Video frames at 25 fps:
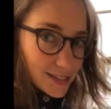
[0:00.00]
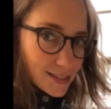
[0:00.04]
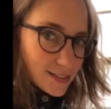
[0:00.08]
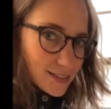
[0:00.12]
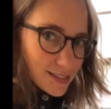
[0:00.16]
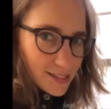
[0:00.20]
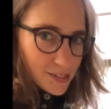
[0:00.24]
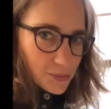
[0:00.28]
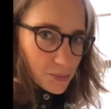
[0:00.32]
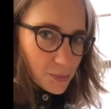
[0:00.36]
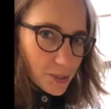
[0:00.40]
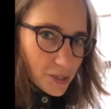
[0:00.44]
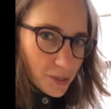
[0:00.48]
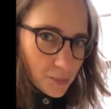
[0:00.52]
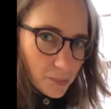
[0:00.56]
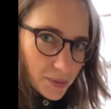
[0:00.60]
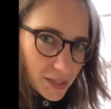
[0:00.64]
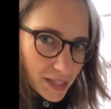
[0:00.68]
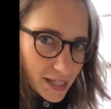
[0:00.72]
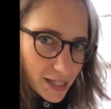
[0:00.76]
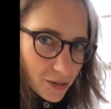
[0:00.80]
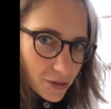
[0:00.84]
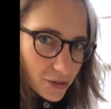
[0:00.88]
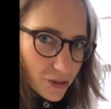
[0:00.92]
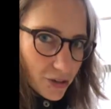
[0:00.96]
This is where a
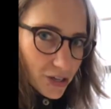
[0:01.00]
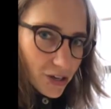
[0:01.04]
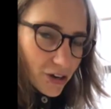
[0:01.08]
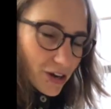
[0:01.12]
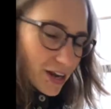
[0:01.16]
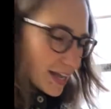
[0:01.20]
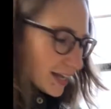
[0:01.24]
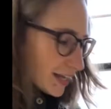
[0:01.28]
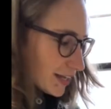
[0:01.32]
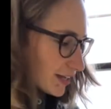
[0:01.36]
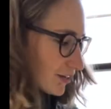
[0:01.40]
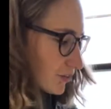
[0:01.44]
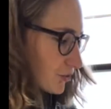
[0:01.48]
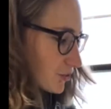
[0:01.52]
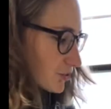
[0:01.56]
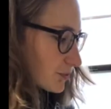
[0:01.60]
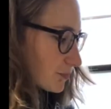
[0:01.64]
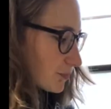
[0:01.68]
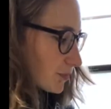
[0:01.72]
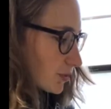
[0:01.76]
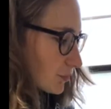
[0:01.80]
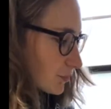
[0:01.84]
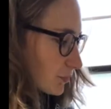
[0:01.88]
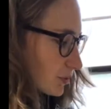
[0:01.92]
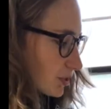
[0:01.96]
plate or your hand or
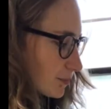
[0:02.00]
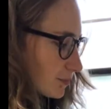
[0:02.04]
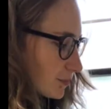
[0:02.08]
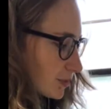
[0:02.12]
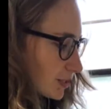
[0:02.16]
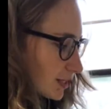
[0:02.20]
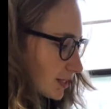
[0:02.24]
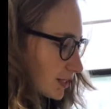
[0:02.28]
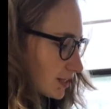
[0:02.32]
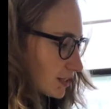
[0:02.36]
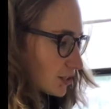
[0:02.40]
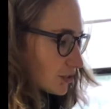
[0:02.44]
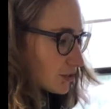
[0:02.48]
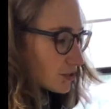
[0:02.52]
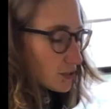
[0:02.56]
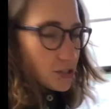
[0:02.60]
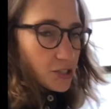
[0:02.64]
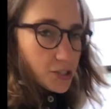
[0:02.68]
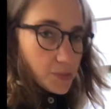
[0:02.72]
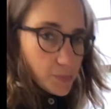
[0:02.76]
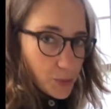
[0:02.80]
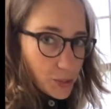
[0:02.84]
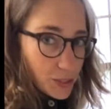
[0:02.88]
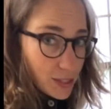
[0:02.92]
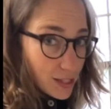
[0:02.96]
something will come in handy. You could just
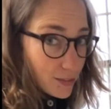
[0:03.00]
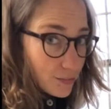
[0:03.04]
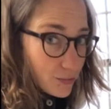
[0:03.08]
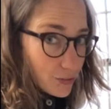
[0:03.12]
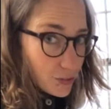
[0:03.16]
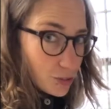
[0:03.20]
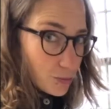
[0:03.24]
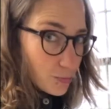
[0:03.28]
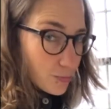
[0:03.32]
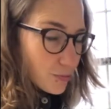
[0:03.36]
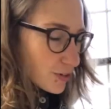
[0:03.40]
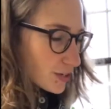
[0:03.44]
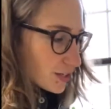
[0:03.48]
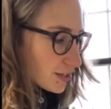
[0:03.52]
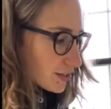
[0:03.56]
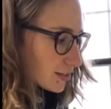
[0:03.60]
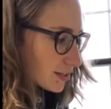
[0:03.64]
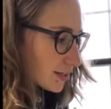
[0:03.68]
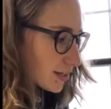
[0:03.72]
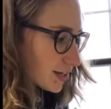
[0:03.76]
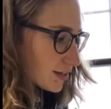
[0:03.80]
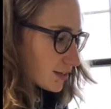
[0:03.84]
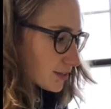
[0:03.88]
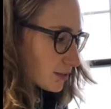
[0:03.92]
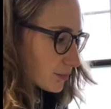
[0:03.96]
put an envelope, frankly,
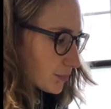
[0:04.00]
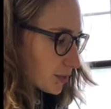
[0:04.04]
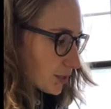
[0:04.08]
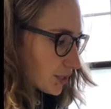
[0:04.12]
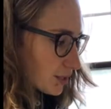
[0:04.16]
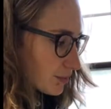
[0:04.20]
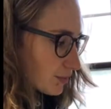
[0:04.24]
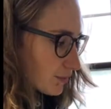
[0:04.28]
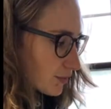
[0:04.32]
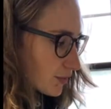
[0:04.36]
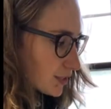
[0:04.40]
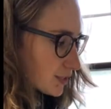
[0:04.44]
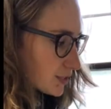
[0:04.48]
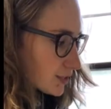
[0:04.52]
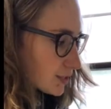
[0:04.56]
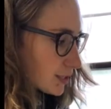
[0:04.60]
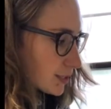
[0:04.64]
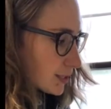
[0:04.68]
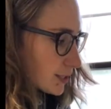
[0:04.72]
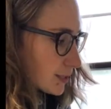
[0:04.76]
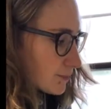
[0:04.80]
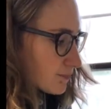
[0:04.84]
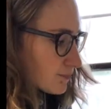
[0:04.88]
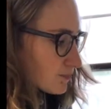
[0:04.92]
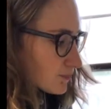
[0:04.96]
at the bottom of this,
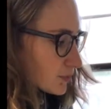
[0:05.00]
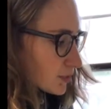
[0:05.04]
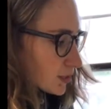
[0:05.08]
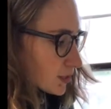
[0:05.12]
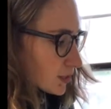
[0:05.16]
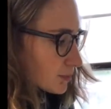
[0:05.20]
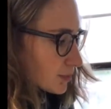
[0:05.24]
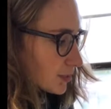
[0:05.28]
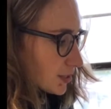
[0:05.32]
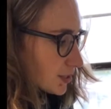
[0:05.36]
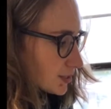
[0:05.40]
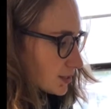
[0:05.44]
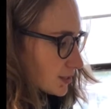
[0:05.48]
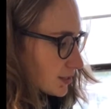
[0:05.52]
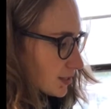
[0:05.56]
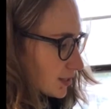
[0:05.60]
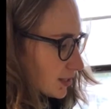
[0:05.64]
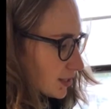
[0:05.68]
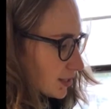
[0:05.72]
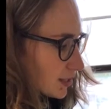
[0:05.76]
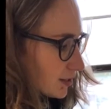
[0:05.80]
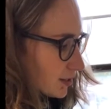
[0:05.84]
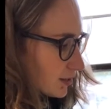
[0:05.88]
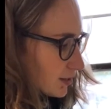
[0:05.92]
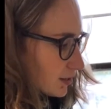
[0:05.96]
because
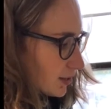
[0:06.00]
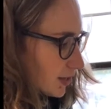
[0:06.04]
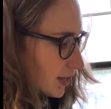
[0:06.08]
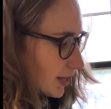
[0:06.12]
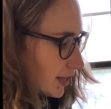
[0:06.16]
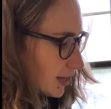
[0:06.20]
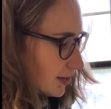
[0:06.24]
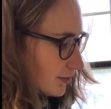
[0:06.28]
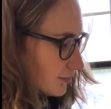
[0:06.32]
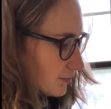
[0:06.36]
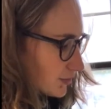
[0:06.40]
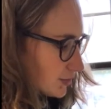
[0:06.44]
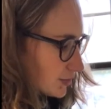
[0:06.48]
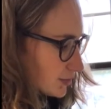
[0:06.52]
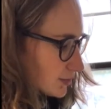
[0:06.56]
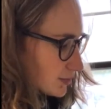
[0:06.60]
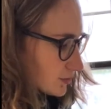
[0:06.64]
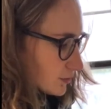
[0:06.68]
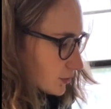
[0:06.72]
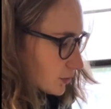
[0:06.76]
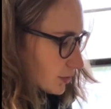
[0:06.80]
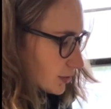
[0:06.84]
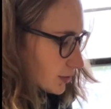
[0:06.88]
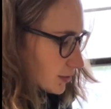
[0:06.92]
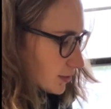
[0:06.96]
they have these
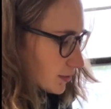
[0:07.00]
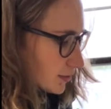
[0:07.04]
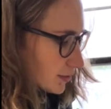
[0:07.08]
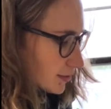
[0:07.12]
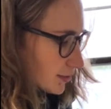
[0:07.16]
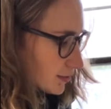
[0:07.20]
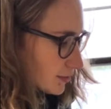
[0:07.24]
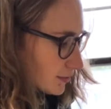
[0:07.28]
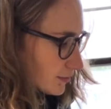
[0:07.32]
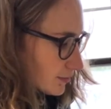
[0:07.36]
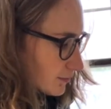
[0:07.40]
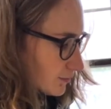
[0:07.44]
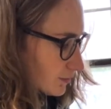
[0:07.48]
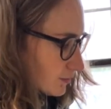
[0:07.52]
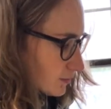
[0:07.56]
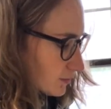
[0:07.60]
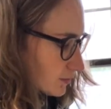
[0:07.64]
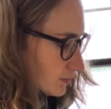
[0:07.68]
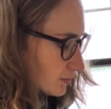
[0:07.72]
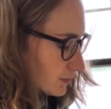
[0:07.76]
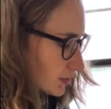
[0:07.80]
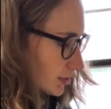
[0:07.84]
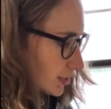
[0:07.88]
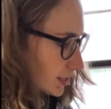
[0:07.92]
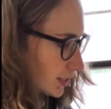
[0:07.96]
like
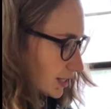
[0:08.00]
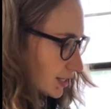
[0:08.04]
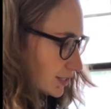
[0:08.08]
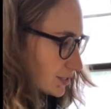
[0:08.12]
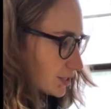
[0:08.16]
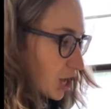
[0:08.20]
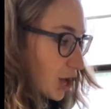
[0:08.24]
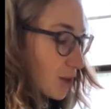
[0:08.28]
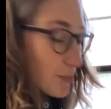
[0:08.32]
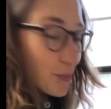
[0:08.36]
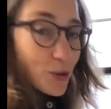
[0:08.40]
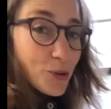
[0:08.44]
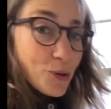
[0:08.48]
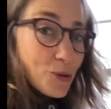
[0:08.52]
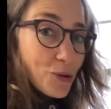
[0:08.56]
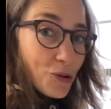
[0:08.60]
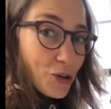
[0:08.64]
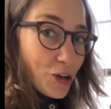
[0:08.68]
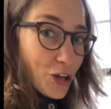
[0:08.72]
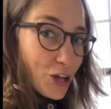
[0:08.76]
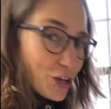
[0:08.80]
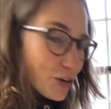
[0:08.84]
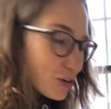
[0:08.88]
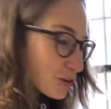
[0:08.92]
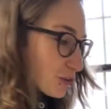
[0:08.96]
anatomical
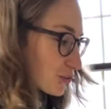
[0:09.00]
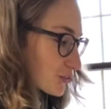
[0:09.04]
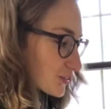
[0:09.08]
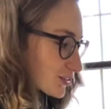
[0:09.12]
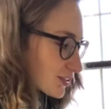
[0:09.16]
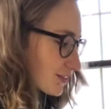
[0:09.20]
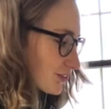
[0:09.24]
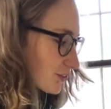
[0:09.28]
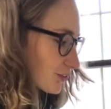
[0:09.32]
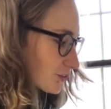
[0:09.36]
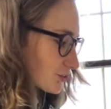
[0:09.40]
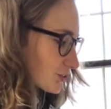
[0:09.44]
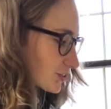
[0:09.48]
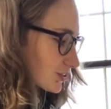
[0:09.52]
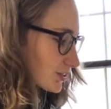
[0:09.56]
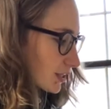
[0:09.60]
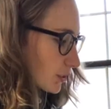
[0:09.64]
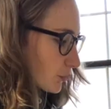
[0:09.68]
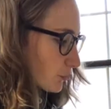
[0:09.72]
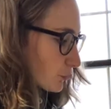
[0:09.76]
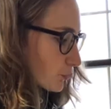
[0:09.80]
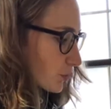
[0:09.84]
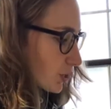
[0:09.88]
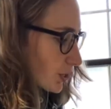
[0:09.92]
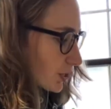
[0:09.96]
gutters, and they'll just like
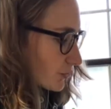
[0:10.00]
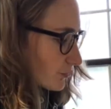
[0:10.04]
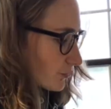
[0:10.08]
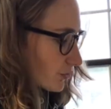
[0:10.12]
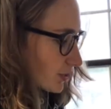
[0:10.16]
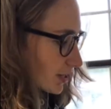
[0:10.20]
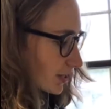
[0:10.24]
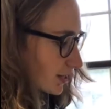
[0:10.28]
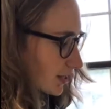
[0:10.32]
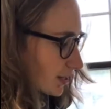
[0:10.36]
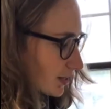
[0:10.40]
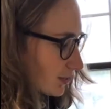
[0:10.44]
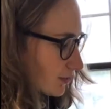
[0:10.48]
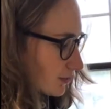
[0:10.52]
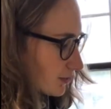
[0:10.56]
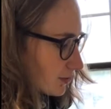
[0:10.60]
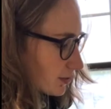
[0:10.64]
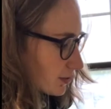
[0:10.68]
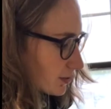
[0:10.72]
run right out.